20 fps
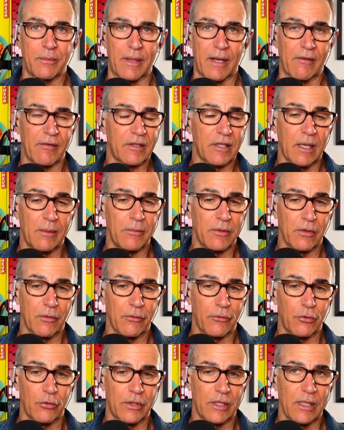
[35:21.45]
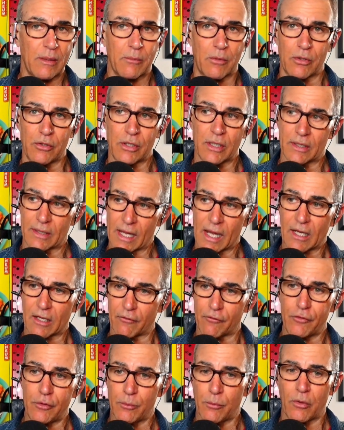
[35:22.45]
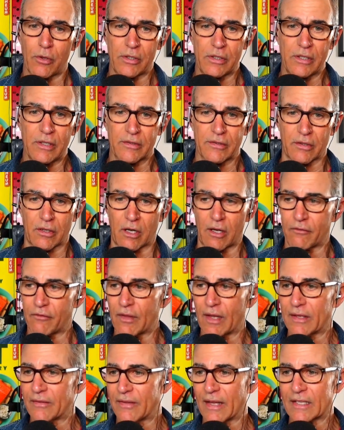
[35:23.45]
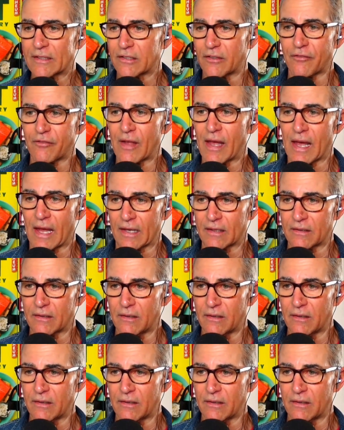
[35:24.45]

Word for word: but every time you go through chemo, you can knock a few more years off. That that's yeah. a fact.